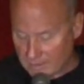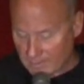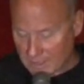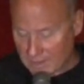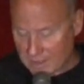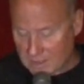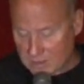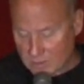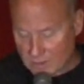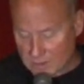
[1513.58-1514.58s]
And this
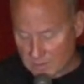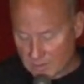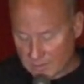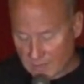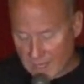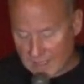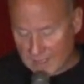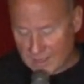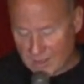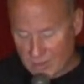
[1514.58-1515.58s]
is where the Spirit of God
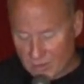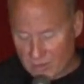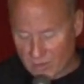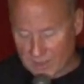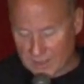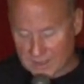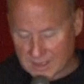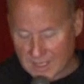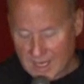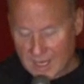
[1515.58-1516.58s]
in the Eucharist
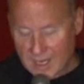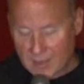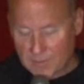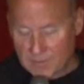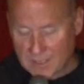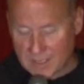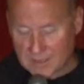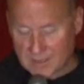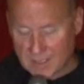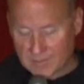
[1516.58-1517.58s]
helps
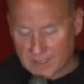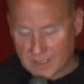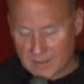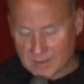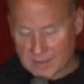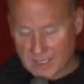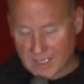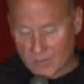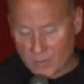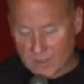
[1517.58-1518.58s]
us come to
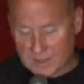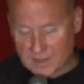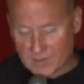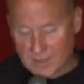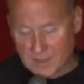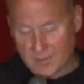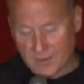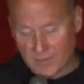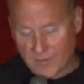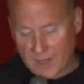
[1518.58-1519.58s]
understand what does it mean to be
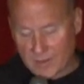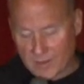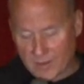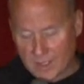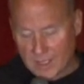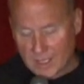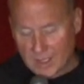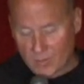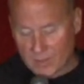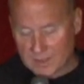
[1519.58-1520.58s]
father
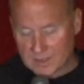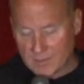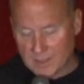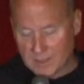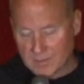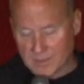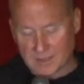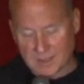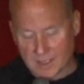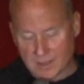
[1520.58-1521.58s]
and what does it mean to be
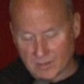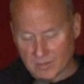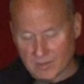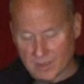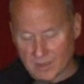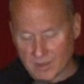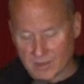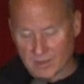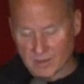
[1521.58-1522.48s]
son or daughter.